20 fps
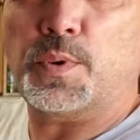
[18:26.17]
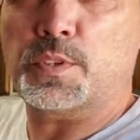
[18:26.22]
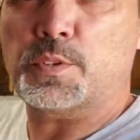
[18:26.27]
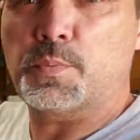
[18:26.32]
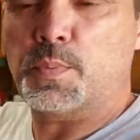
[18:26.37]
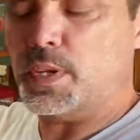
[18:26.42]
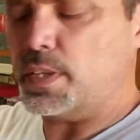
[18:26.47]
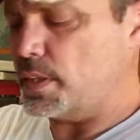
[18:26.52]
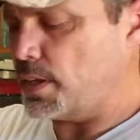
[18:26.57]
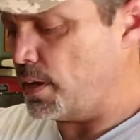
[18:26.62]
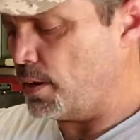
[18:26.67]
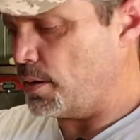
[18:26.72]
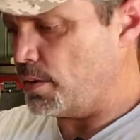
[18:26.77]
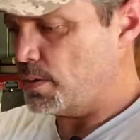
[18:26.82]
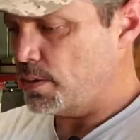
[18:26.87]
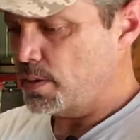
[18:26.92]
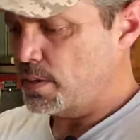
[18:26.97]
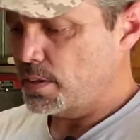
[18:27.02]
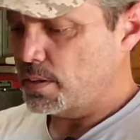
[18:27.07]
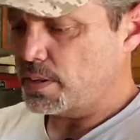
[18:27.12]
it to be there,
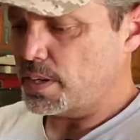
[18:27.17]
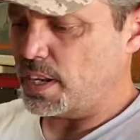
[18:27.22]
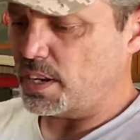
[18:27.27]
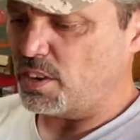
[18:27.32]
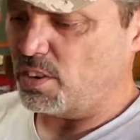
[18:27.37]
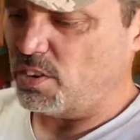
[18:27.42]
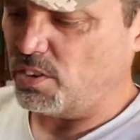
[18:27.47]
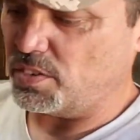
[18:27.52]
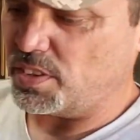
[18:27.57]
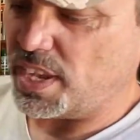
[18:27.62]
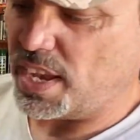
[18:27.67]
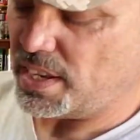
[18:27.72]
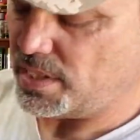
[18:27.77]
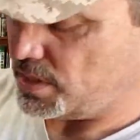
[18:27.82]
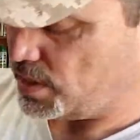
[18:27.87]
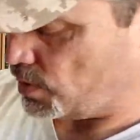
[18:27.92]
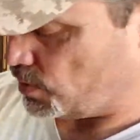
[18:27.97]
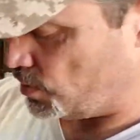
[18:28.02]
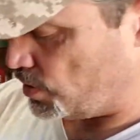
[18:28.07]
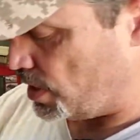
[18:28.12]
kind of all
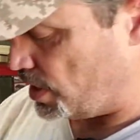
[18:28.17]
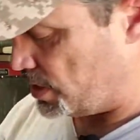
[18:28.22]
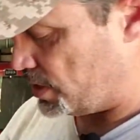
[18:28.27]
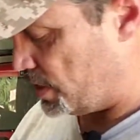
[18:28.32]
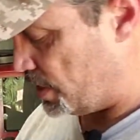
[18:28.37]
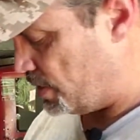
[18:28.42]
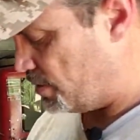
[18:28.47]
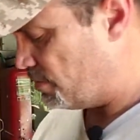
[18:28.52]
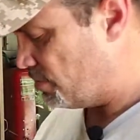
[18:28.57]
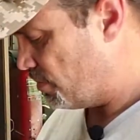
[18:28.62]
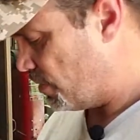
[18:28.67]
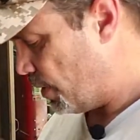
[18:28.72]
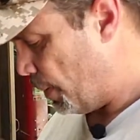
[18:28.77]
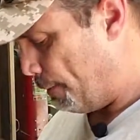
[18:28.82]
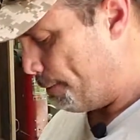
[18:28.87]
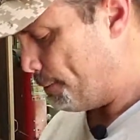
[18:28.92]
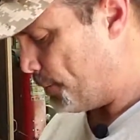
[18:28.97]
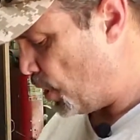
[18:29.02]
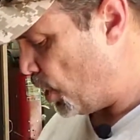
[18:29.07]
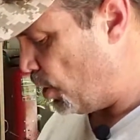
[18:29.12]
nasty and rusty.
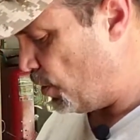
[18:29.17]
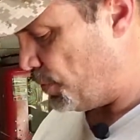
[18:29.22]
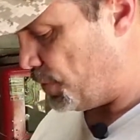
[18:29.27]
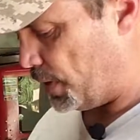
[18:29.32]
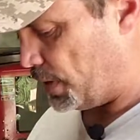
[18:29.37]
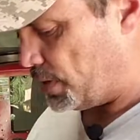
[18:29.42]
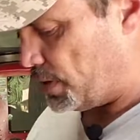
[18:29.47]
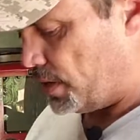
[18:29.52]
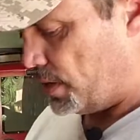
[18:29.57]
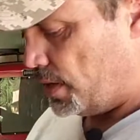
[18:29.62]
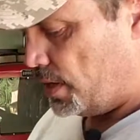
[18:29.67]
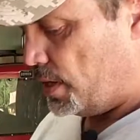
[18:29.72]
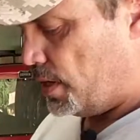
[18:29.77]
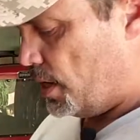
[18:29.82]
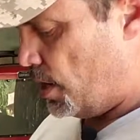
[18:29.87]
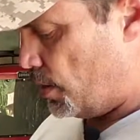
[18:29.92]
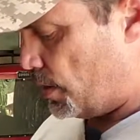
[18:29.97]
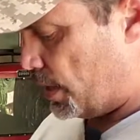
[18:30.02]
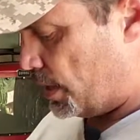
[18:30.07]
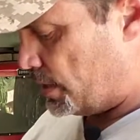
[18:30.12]
Perfect.
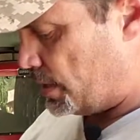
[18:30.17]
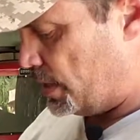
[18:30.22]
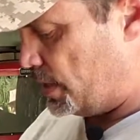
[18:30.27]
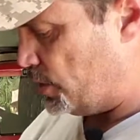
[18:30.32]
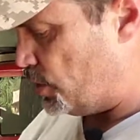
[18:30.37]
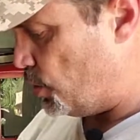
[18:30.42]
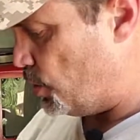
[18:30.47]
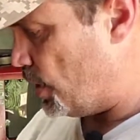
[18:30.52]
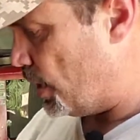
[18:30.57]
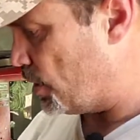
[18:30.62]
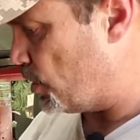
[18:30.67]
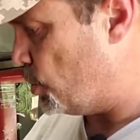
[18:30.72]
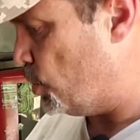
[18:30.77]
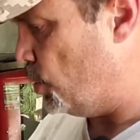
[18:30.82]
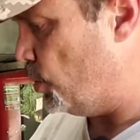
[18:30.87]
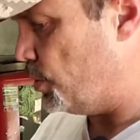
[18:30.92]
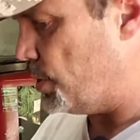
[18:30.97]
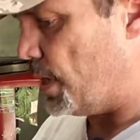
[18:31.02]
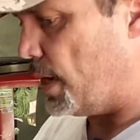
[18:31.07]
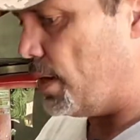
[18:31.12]
Okay, these two got to
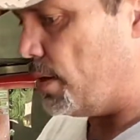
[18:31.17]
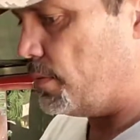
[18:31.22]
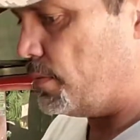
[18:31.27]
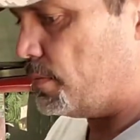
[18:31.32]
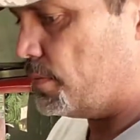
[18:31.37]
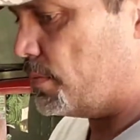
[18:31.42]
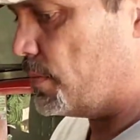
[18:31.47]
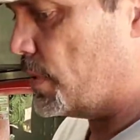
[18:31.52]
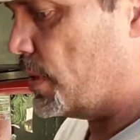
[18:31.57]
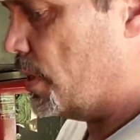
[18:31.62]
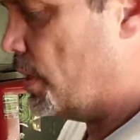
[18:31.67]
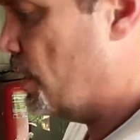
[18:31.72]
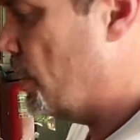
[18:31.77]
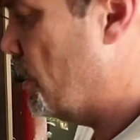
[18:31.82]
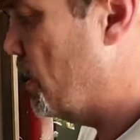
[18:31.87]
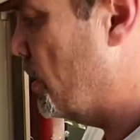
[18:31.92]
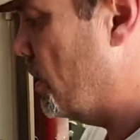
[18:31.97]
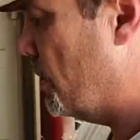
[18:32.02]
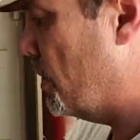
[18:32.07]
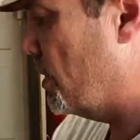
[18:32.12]
cool down.
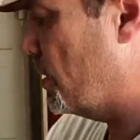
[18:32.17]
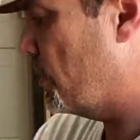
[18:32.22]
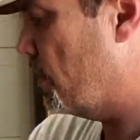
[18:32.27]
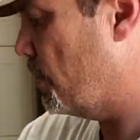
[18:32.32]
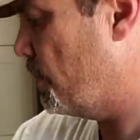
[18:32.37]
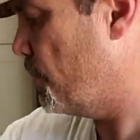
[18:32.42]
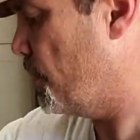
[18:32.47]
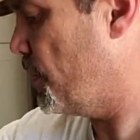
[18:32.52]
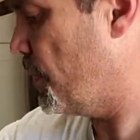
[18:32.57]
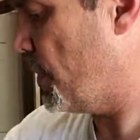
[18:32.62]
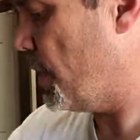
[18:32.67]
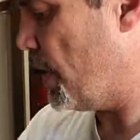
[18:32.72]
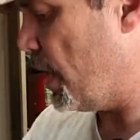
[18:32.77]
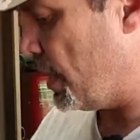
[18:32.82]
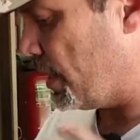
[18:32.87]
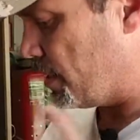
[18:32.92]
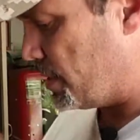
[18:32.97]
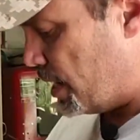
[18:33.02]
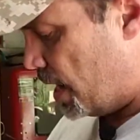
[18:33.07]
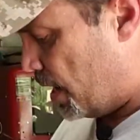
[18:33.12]
I
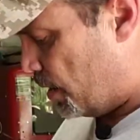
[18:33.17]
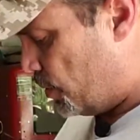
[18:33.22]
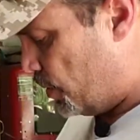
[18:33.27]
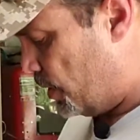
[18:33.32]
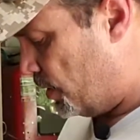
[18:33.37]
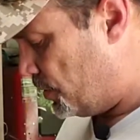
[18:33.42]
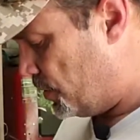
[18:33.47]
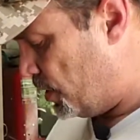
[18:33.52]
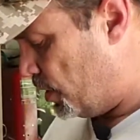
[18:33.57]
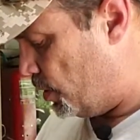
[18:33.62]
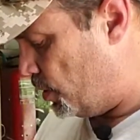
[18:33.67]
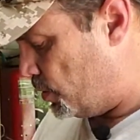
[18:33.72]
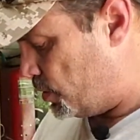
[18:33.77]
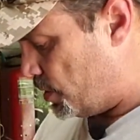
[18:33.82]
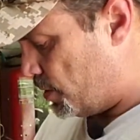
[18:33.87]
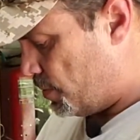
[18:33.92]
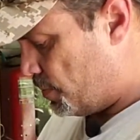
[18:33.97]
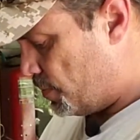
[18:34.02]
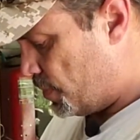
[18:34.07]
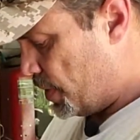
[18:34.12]
can tack weld
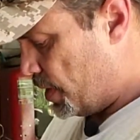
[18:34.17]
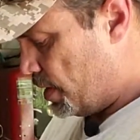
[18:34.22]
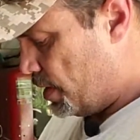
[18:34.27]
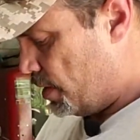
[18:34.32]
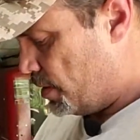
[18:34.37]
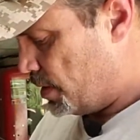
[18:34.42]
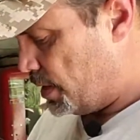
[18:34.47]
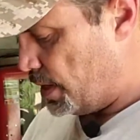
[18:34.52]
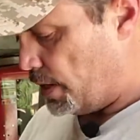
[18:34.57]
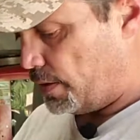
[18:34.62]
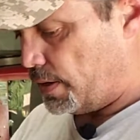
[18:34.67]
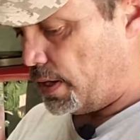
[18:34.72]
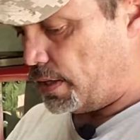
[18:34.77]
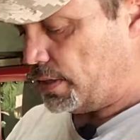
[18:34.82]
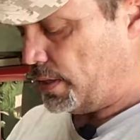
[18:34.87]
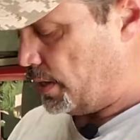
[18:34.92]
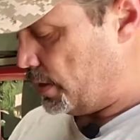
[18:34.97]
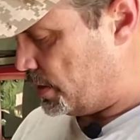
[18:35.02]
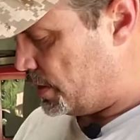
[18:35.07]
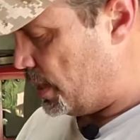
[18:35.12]
those. Then I got
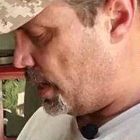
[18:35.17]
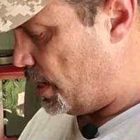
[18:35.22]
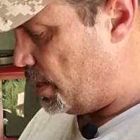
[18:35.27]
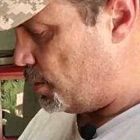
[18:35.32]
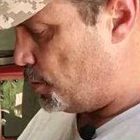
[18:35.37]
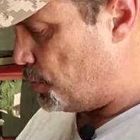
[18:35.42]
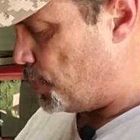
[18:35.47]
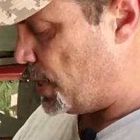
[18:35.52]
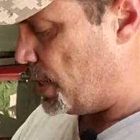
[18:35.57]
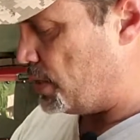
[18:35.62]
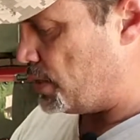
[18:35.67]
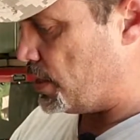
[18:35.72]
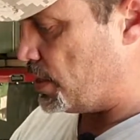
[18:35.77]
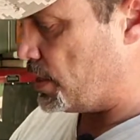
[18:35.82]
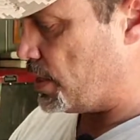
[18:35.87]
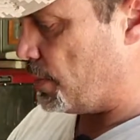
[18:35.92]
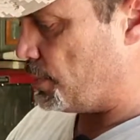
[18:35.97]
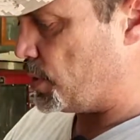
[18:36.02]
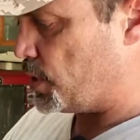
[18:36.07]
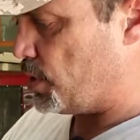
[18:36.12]
the antenna
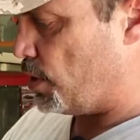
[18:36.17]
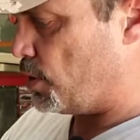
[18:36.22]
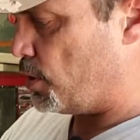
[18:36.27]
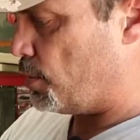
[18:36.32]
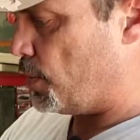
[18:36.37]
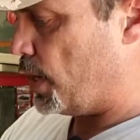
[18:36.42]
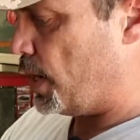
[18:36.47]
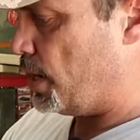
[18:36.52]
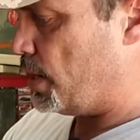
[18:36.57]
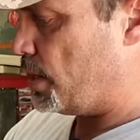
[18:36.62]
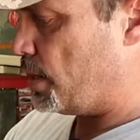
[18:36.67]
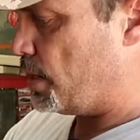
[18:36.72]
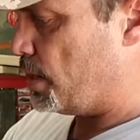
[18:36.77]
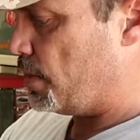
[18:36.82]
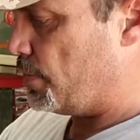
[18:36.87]
pieces I'm starting to make,